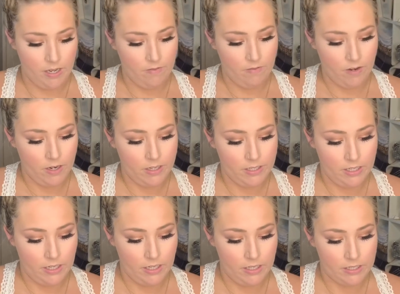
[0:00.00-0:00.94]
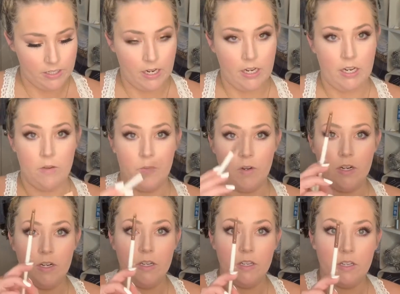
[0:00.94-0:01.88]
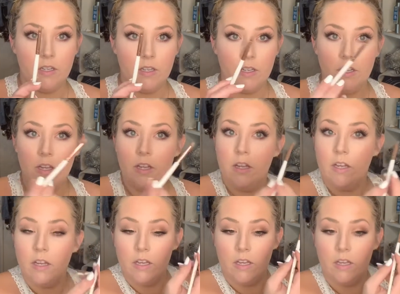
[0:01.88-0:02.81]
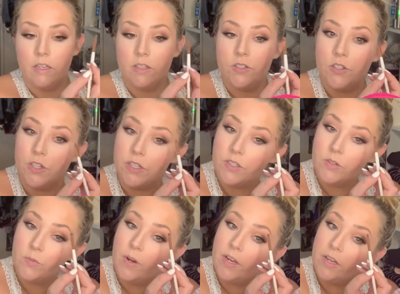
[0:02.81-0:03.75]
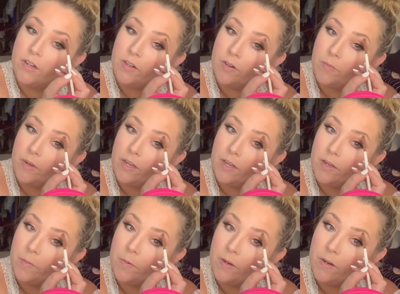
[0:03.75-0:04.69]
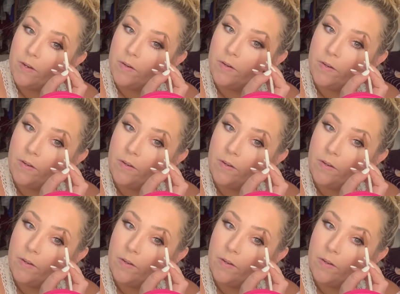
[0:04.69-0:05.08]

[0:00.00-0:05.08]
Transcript: very teeny tiny one and just right under my eyebrow.